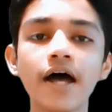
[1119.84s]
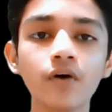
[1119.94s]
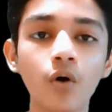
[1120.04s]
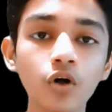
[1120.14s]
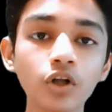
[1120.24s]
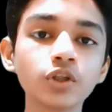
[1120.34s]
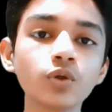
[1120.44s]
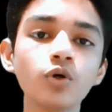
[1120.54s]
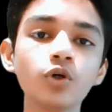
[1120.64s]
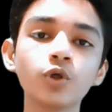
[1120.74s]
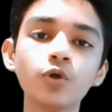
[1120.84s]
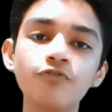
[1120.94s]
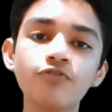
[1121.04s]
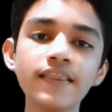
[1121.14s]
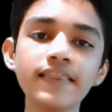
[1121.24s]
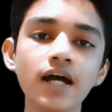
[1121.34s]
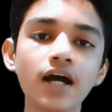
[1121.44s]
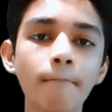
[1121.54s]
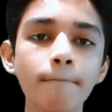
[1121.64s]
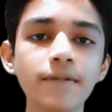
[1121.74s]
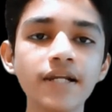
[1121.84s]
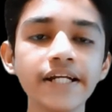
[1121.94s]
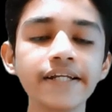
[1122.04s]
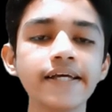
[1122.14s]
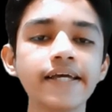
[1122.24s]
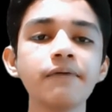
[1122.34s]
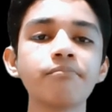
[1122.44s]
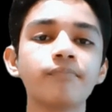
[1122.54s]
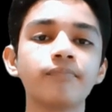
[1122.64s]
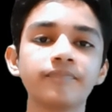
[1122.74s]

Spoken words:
and also to win the complete game.